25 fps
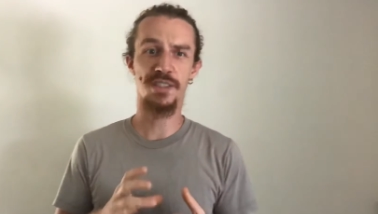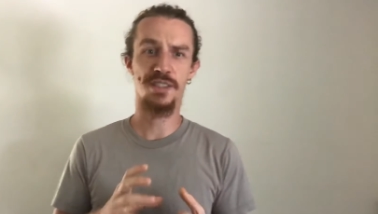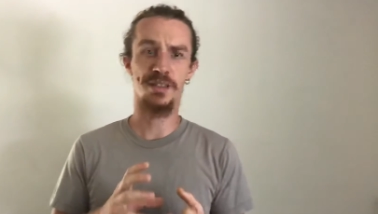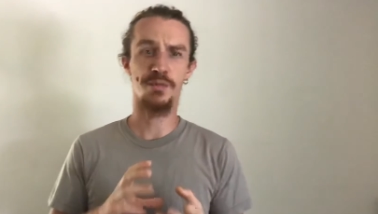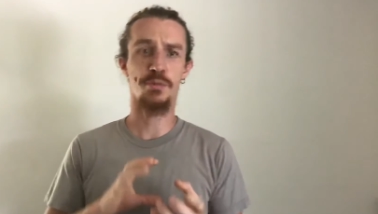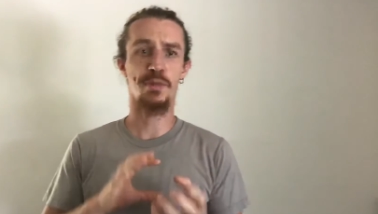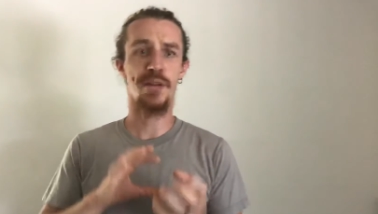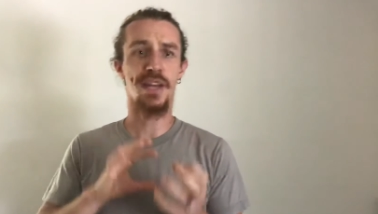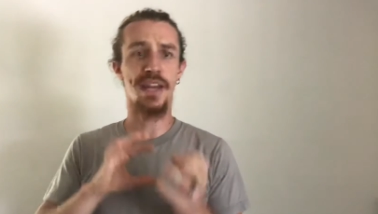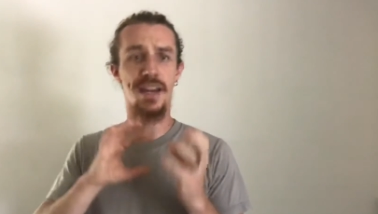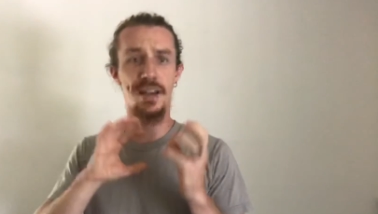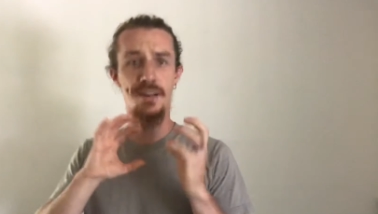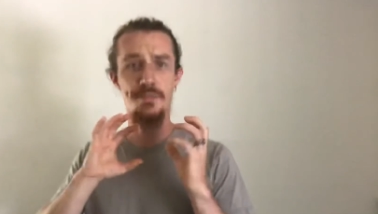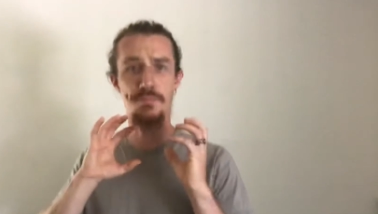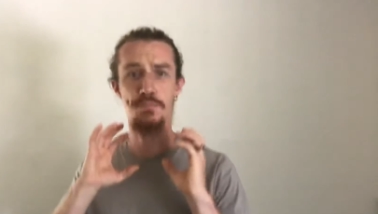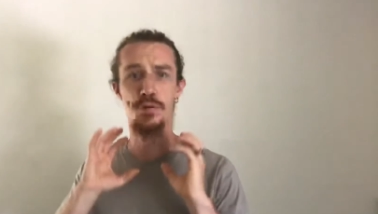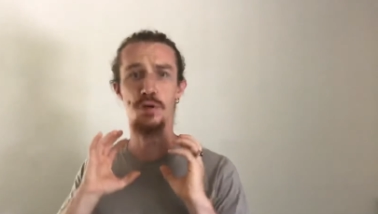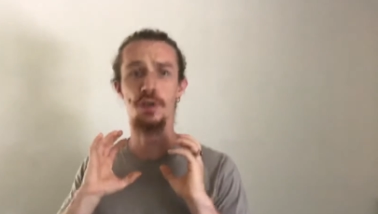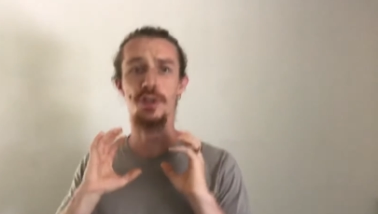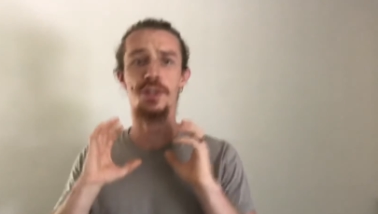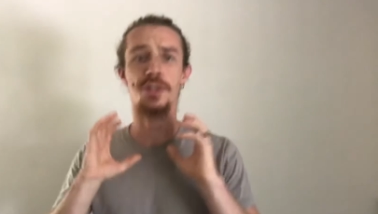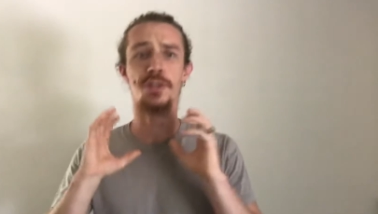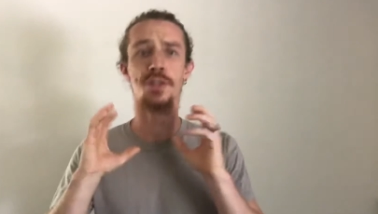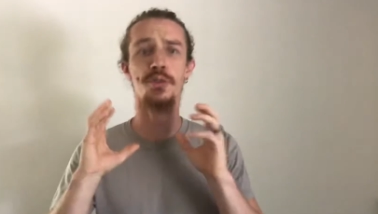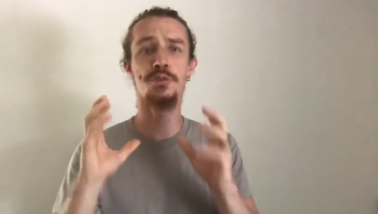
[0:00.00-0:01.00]
and we kind of
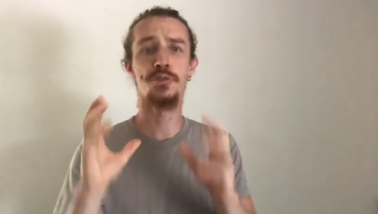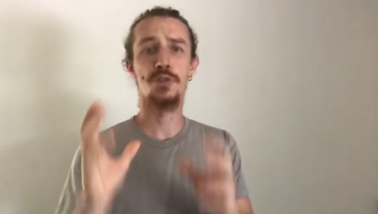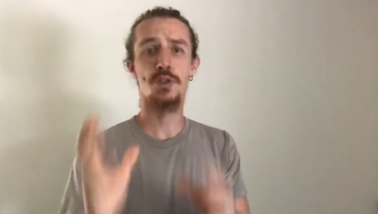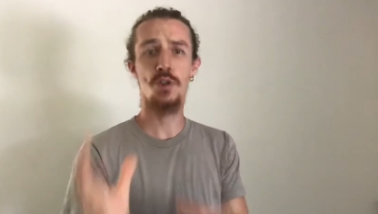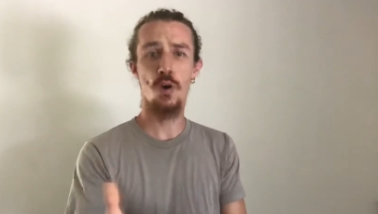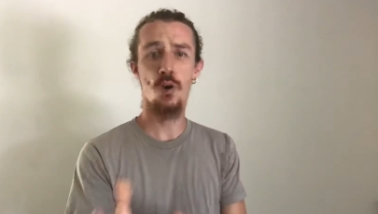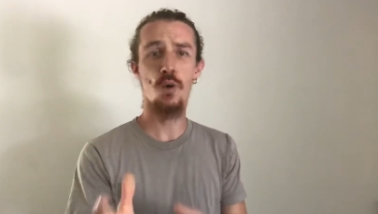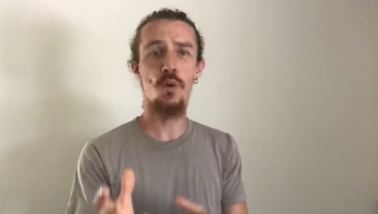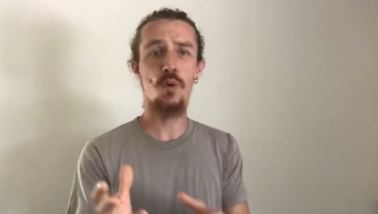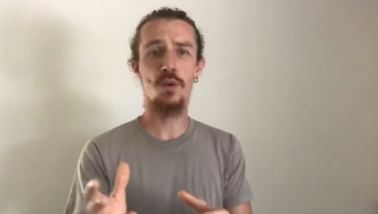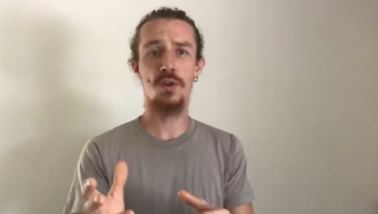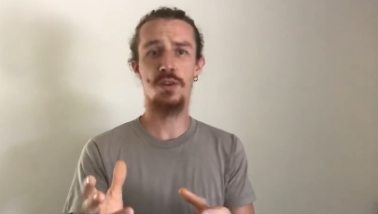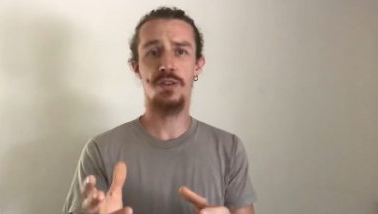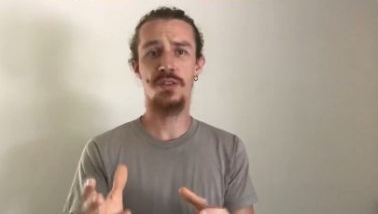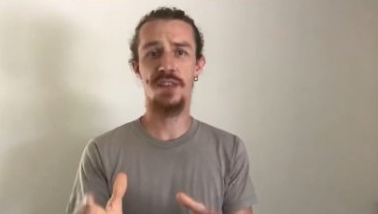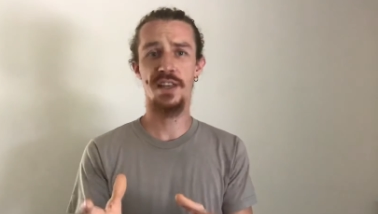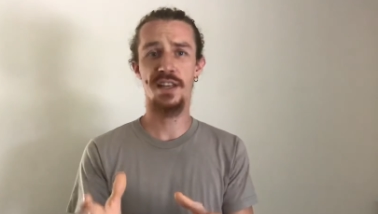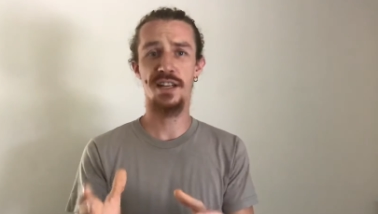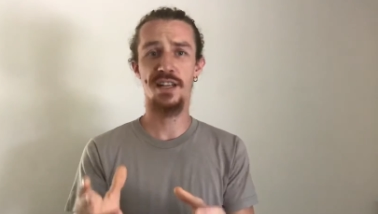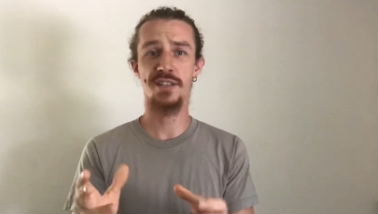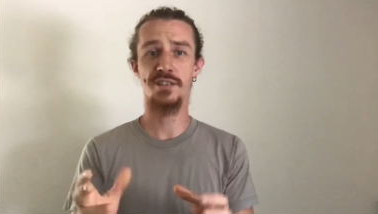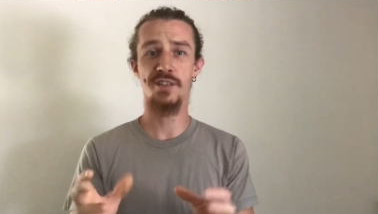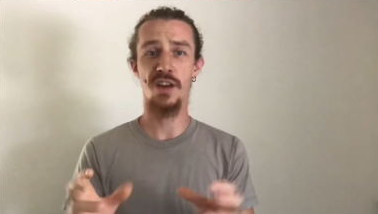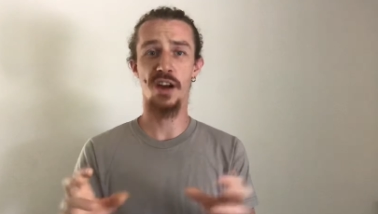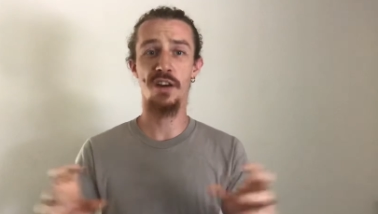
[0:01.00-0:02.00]
put those core
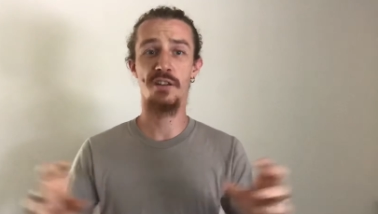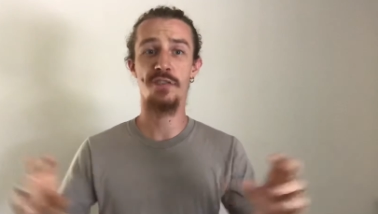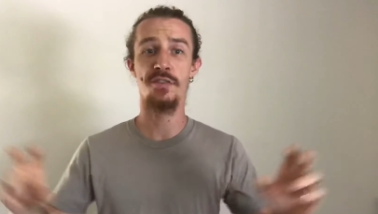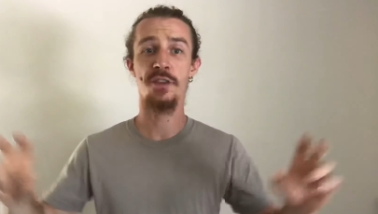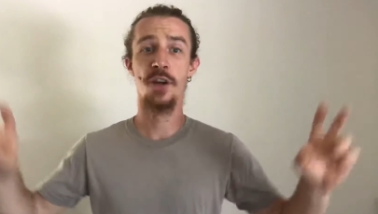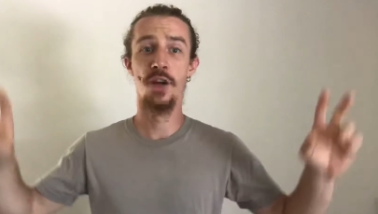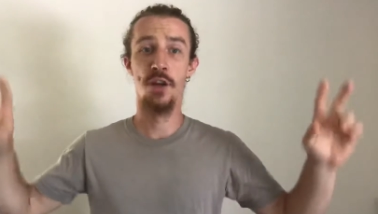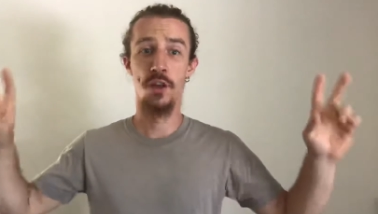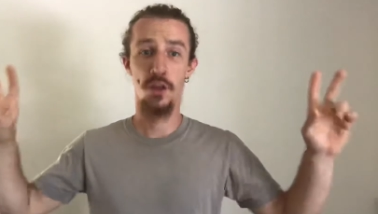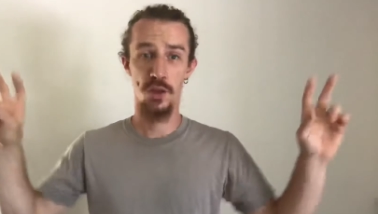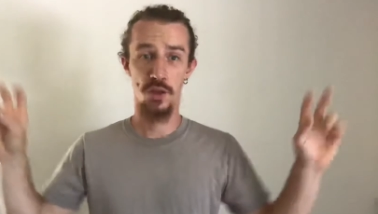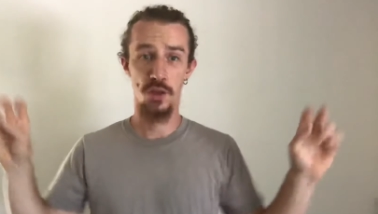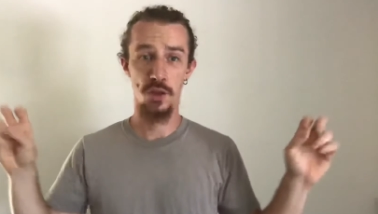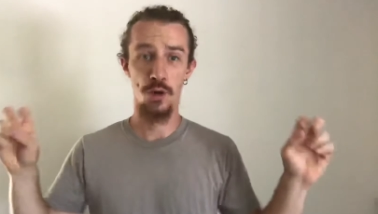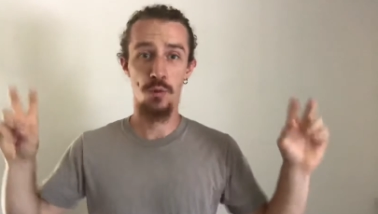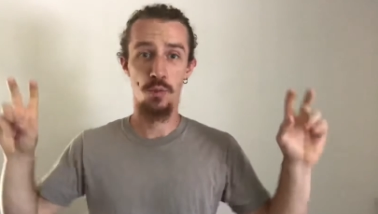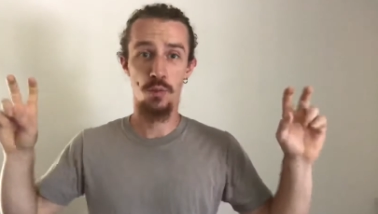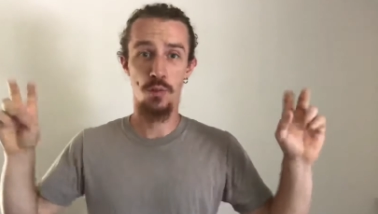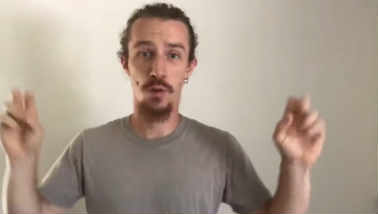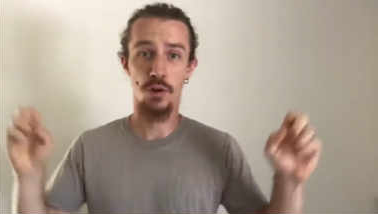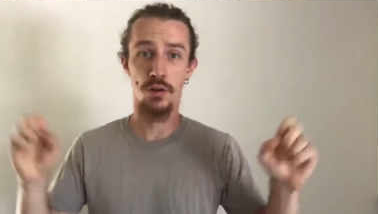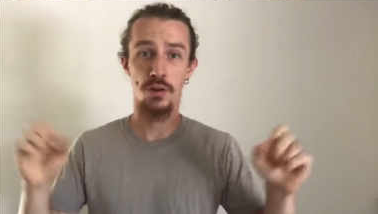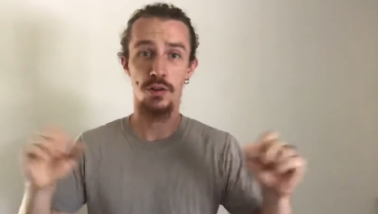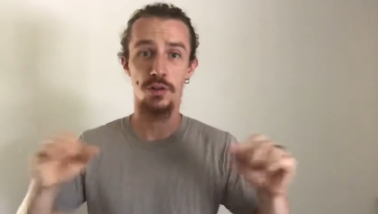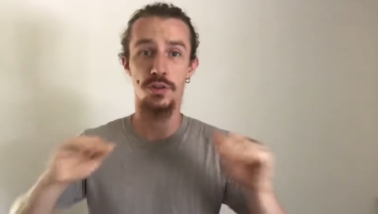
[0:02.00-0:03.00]
things of the
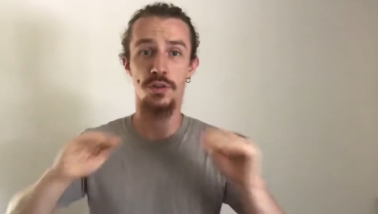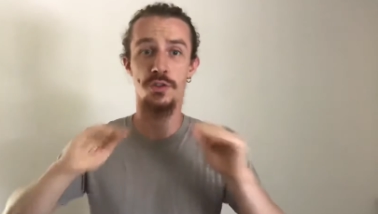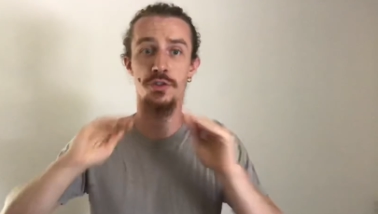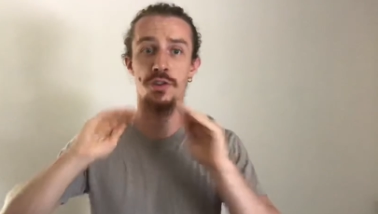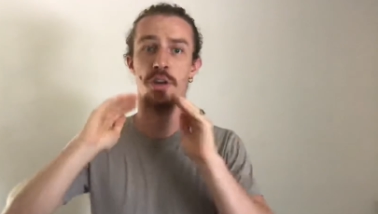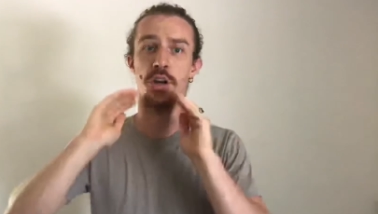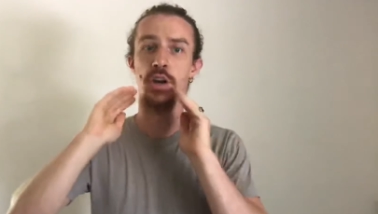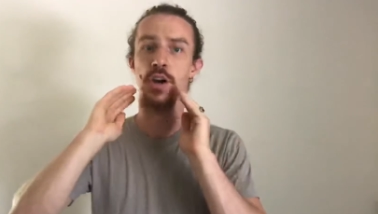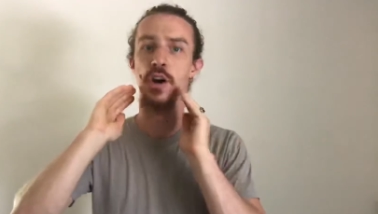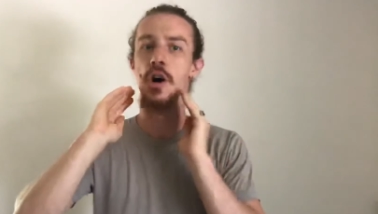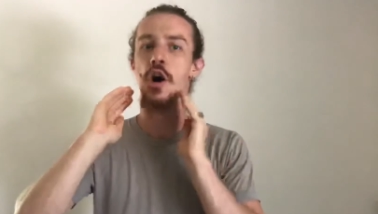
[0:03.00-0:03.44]
world